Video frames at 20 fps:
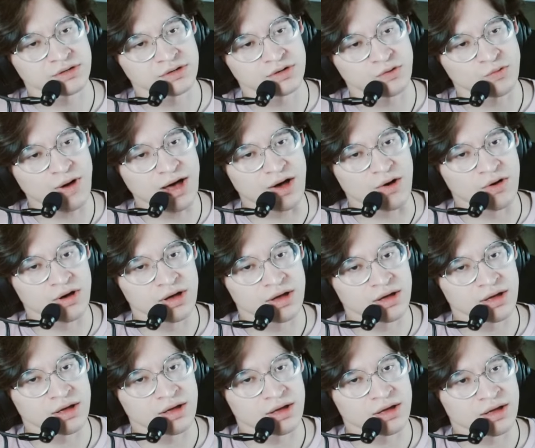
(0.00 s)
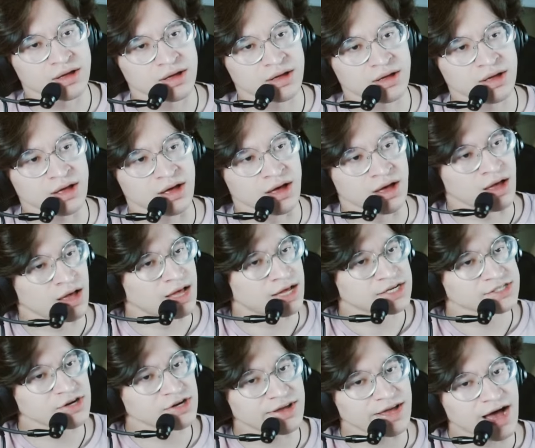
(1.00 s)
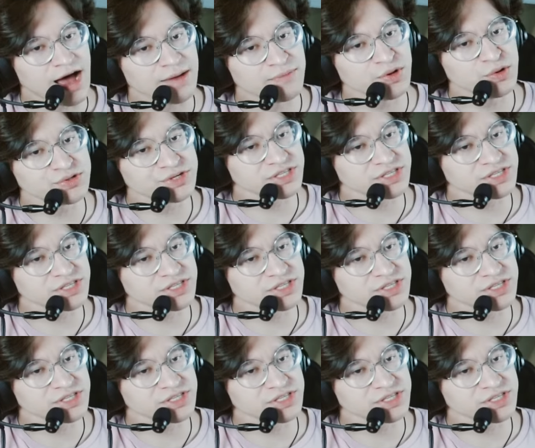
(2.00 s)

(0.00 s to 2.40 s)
Wow. Huh. Sorry, I'm using